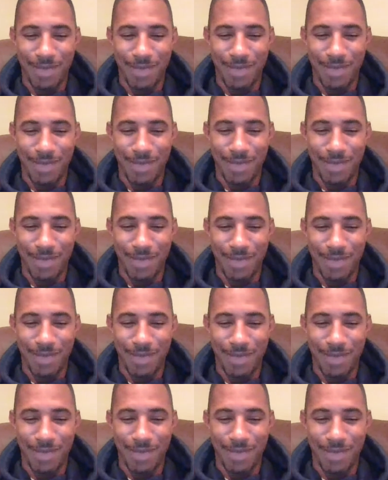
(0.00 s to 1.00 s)
Carl
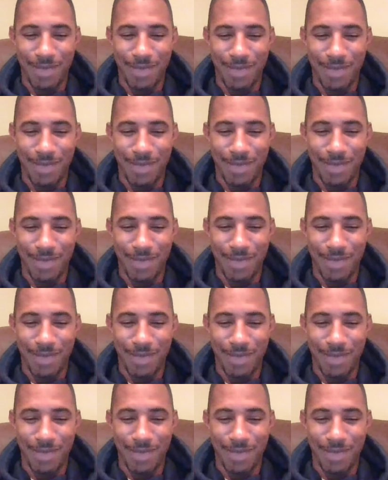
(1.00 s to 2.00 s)
Brown be talking so much shit to
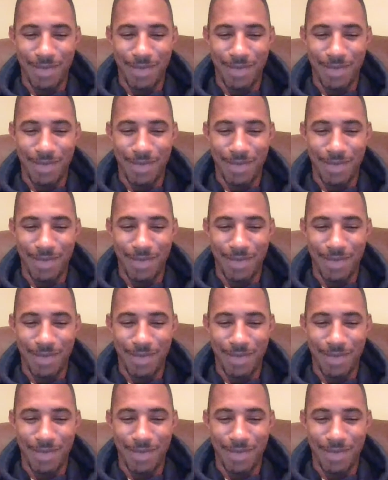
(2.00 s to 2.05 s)
me.